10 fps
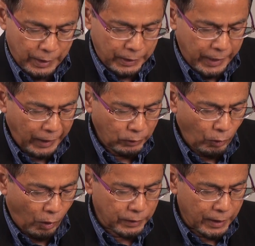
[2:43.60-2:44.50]
That
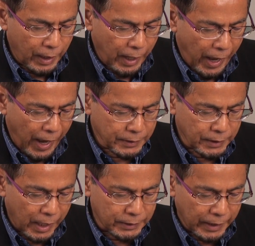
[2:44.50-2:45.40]
thought acts
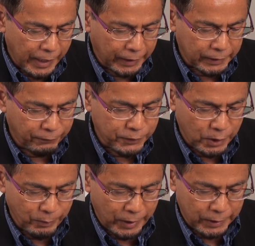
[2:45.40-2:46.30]
as a negative
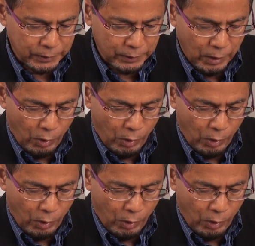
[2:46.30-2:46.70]
stimulus.